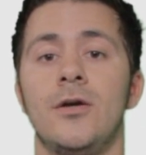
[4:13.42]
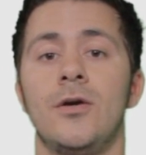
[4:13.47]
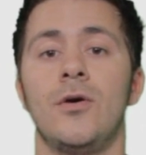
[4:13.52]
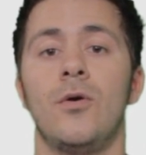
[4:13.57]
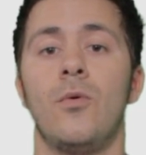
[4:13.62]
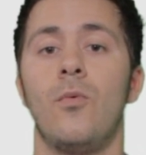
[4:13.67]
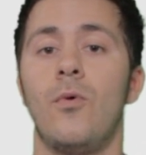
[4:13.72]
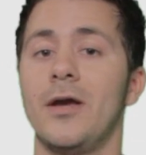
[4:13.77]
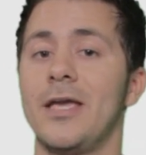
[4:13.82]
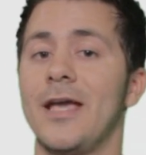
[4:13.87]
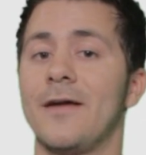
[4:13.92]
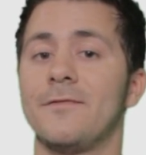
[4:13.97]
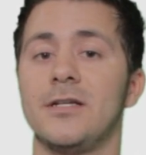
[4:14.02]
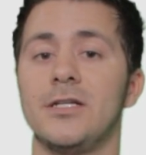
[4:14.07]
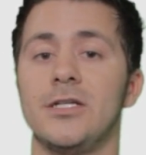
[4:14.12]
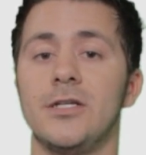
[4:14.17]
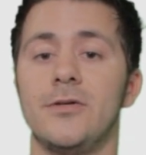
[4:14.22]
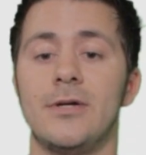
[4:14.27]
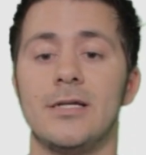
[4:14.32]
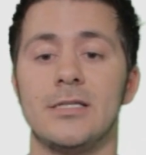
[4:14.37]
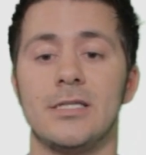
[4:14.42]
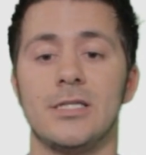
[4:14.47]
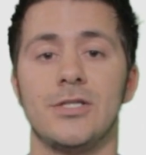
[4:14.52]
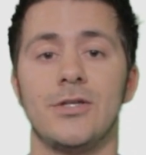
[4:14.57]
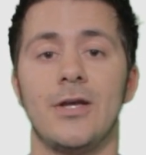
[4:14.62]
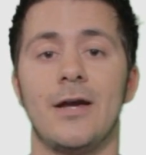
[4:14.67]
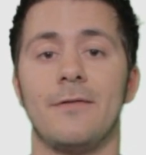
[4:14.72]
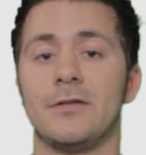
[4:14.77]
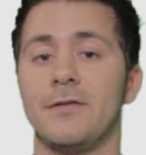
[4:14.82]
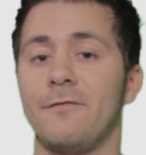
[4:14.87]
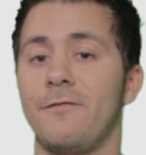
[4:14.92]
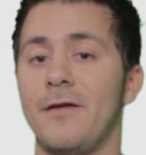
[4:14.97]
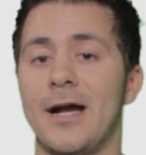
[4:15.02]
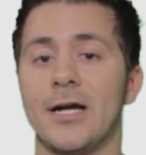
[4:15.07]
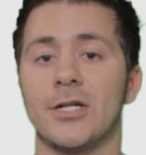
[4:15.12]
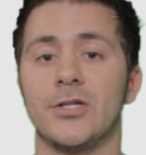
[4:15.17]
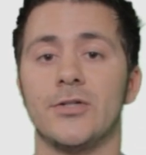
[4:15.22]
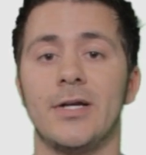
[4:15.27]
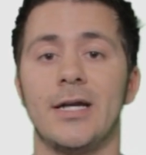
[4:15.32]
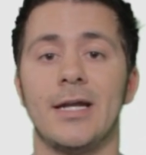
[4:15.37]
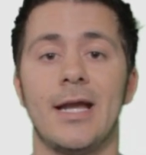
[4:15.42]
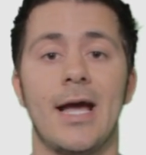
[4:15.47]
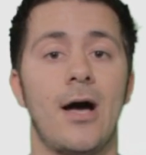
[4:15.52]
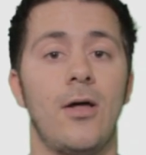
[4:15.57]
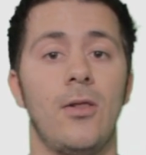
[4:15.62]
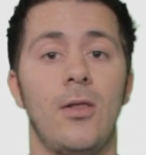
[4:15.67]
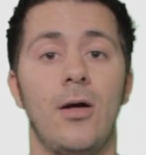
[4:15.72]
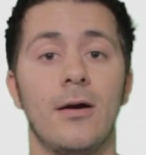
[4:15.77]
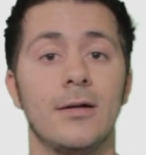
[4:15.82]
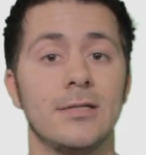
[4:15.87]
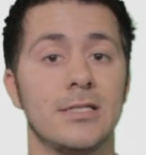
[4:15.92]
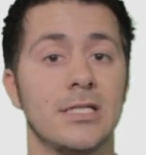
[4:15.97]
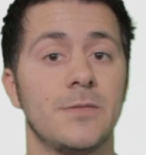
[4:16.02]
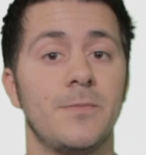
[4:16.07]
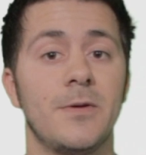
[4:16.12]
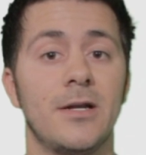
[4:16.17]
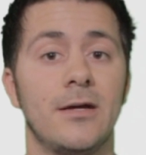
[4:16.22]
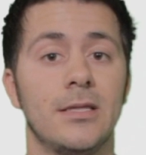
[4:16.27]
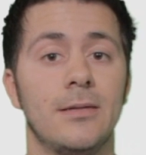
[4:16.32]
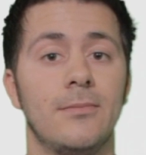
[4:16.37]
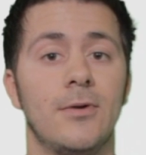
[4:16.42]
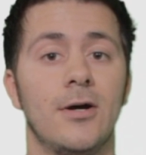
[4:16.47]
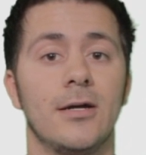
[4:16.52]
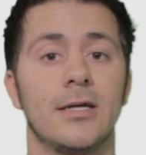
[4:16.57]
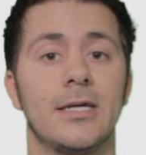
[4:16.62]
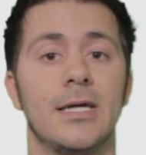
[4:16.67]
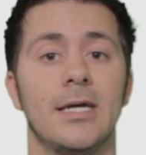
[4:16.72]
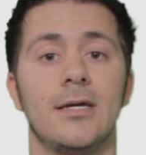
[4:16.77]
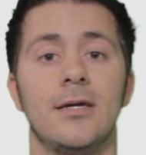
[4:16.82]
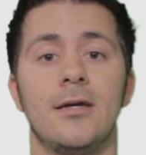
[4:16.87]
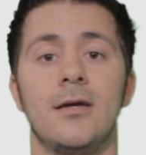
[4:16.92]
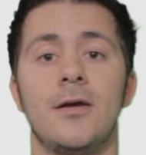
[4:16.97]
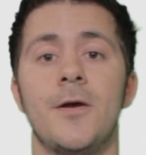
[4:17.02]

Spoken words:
What you have to do is you have to factor in how long has this been on the market?